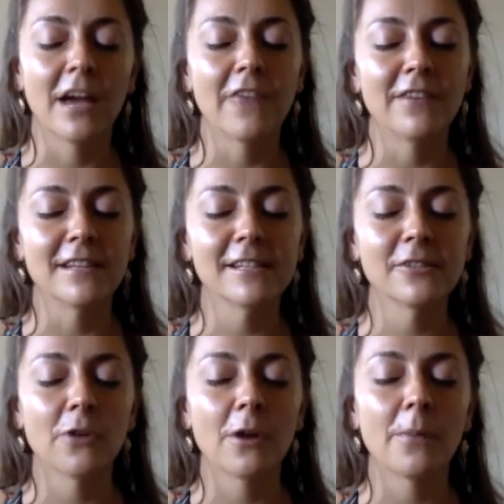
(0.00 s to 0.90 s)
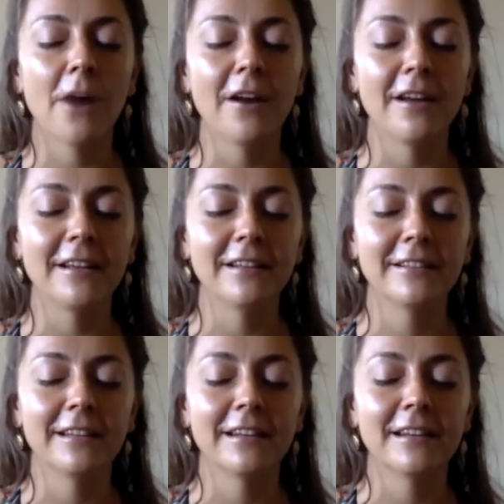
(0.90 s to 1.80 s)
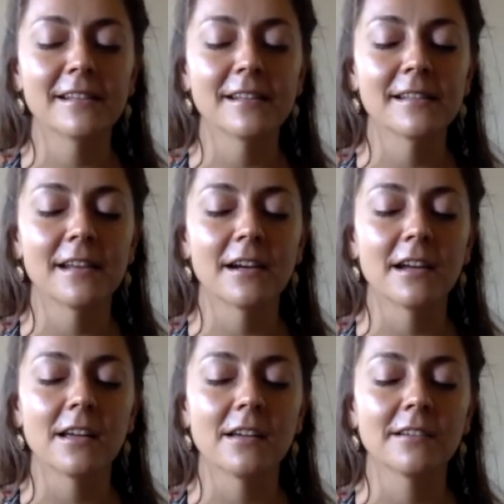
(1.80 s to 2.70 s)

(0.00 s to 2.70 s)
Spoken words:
heaviness to our body than necessary.